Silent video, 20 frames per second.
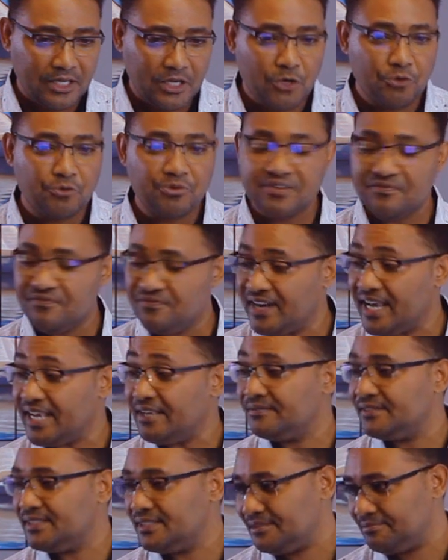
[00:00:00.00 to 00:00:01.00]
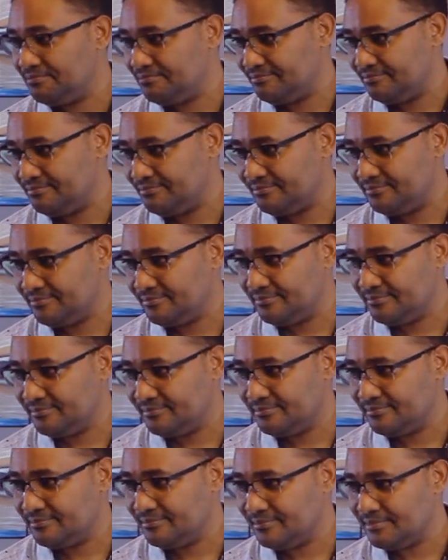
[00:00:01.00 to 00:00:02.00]
he revived.
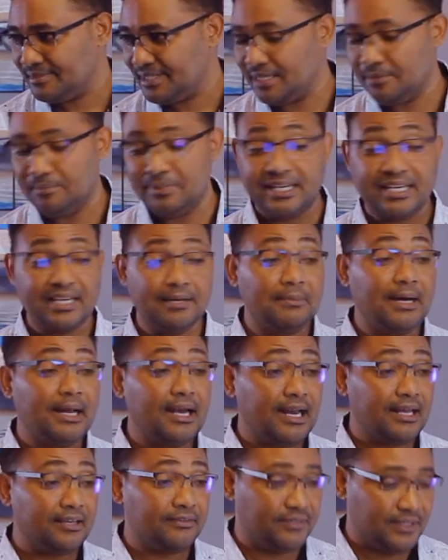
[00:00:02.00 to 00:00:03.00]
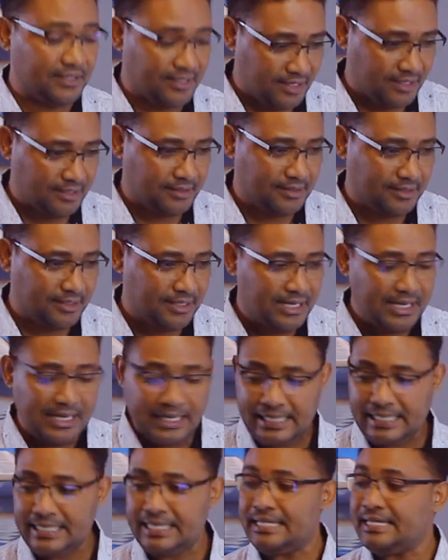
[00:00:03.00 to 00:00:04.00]
He became alive again.
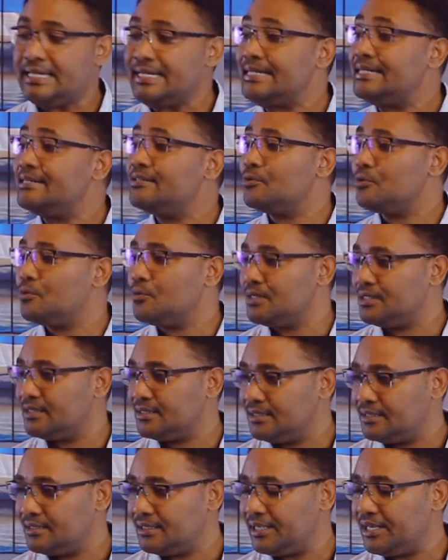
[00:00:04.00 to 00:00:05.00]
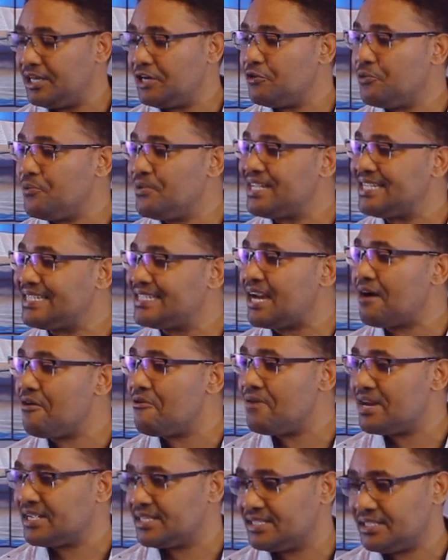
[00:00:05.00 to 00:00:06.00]
In other words, he
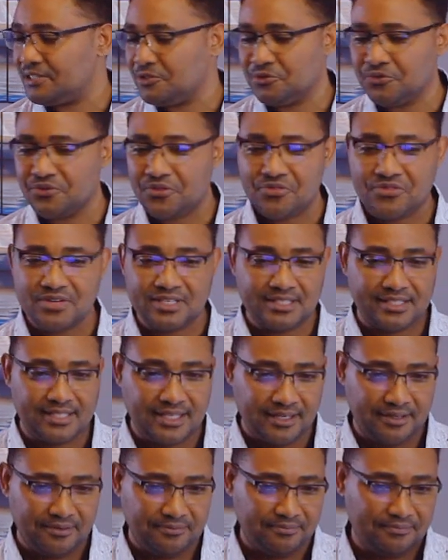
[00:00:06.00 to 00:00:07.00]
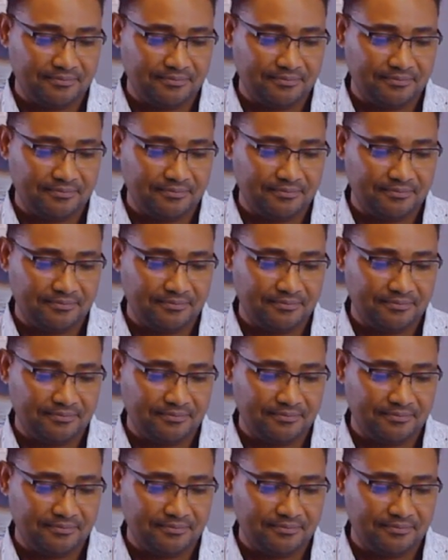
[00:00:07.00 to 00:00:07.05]
resurrected on the third day.